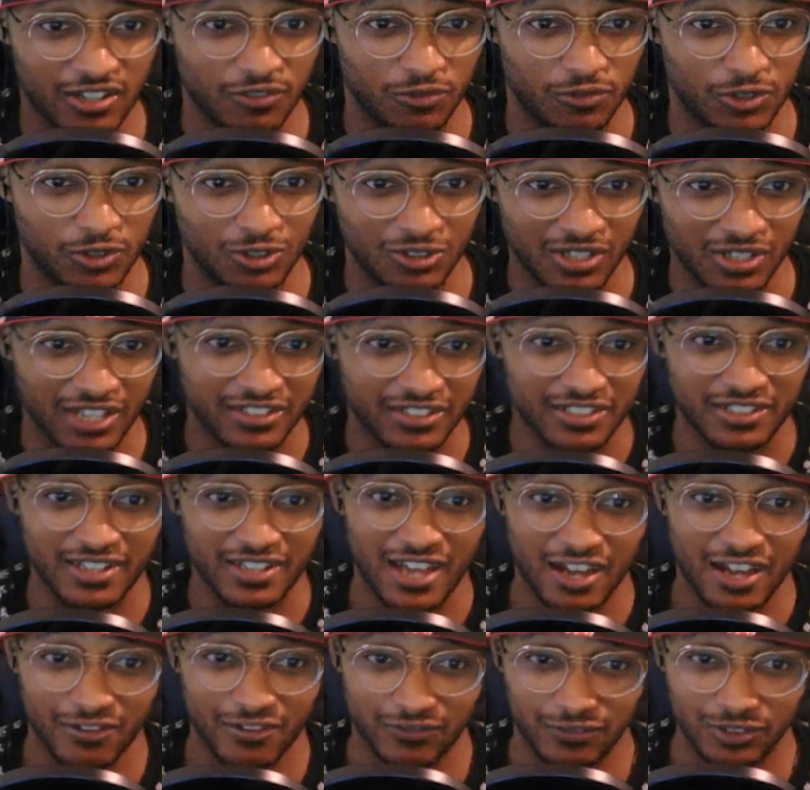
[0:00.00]
rule and the
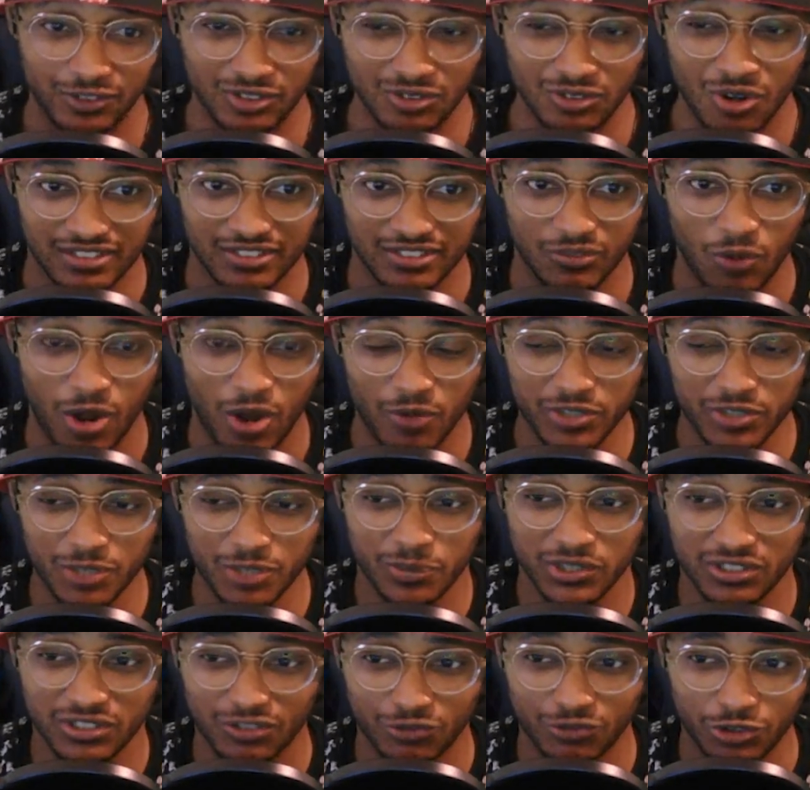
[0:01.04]
death rule. Why would you
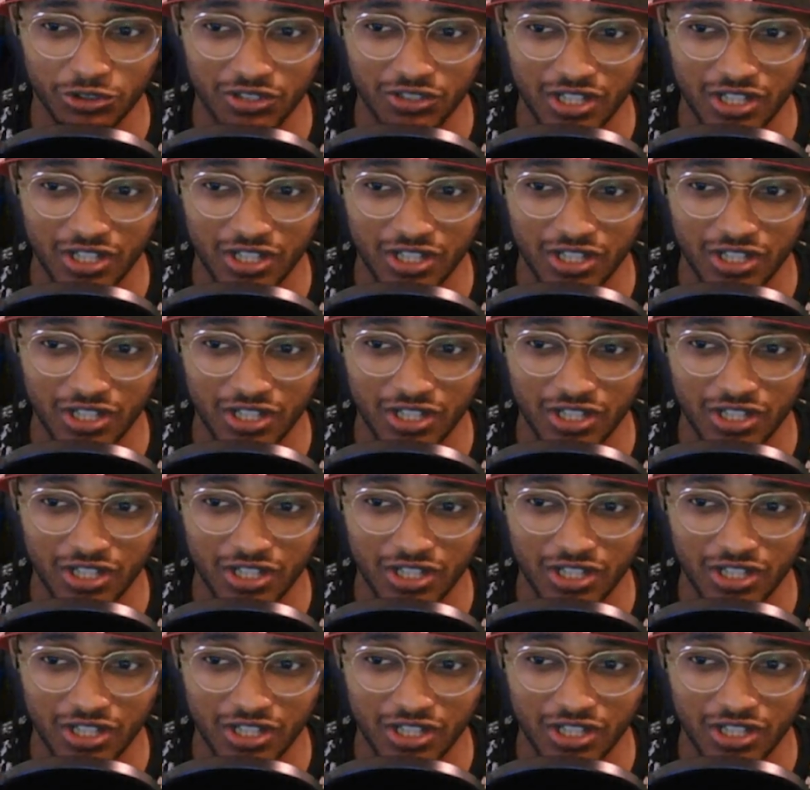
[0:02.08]
put the rule